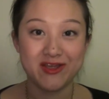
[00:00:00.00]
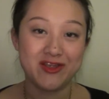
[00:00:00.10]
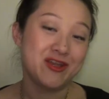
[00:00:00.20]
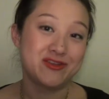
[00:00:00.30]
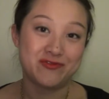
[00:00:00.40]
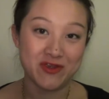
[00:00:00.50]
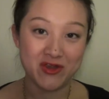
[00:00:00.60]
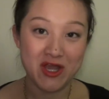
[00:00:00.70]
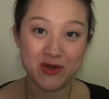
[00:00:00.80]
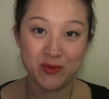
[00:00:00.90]
you have to
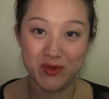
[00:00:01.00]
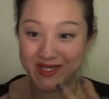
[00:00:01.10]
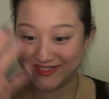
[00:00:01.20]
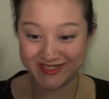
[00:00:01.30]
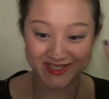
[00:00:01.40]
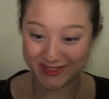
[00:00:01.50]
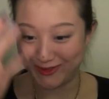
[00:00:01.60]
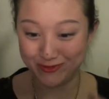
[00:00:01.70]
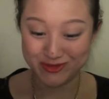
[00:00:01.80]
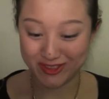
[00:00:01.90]
figure out a way to like
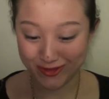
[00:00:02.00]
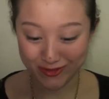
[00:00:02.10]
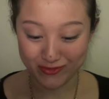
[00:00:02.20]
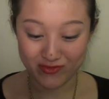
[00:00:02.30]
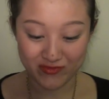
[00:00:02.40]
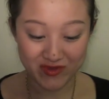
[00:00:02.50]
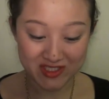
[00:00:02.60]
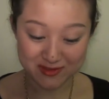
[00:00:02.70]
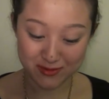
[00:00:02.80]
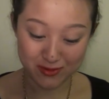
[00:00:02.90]
use it all over your
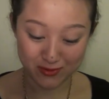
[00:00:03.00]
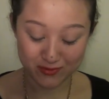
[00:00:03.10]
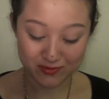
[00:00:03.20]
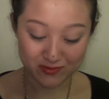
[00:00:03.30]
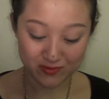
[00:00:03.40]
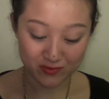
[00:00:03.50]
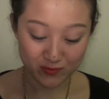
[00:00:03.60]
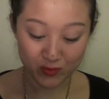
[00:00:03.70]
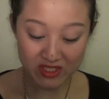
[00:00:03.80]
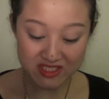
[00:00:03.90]
face so you don't
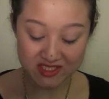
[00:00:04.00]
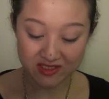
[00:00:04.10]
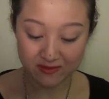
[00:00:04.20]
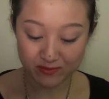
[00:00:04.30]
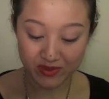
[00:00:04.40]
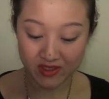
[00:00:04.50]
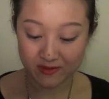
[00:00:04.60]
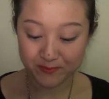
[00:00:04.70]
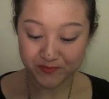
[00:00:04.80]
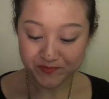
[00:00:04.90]
waste it.
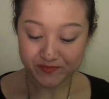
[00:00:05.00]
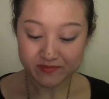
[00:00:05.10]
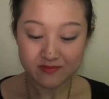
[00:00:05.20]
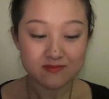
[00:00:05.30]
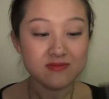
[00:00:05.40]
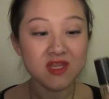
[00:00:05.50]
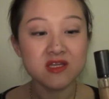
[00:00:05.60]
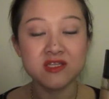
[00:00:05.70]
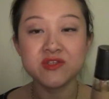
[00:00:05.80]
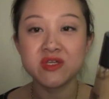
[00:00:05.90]
But
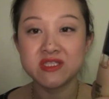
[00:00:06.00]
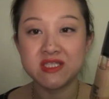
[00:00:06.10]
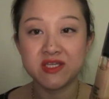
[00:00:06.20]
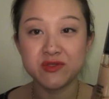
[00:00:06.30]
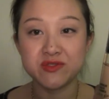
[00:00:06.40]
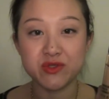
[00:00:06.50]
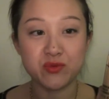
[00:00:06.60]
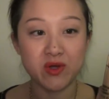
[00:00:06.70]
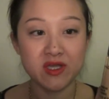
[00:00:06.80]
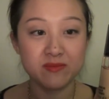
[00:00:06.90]
as you can see, I used
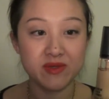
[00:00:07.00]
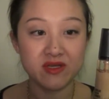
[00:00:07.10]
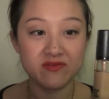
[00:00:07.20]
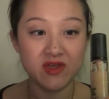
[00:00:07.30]
quite a bit of